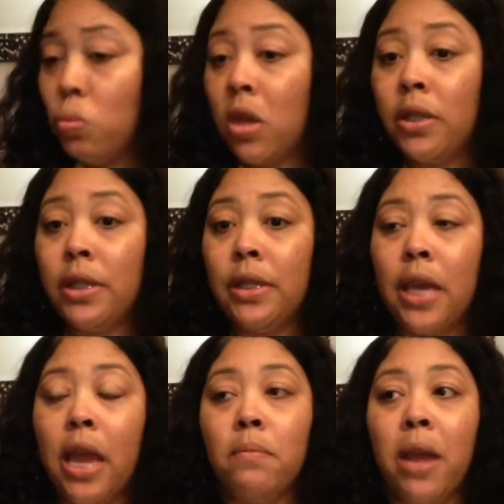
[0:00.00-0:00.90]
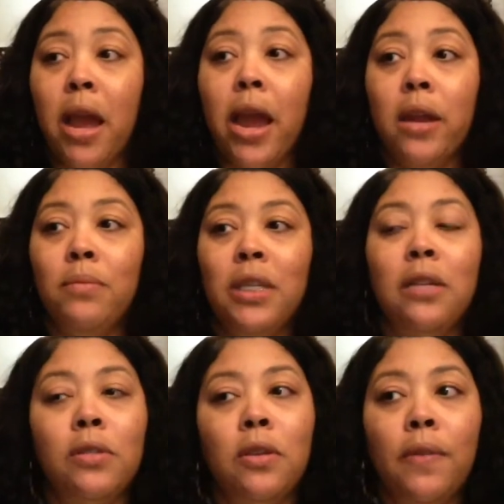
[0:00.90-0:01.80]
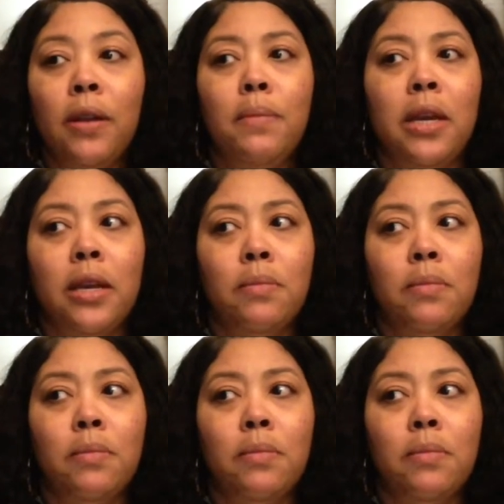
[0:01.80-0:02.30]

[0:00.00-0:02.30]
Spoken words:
she scanned my items. And it was so funny because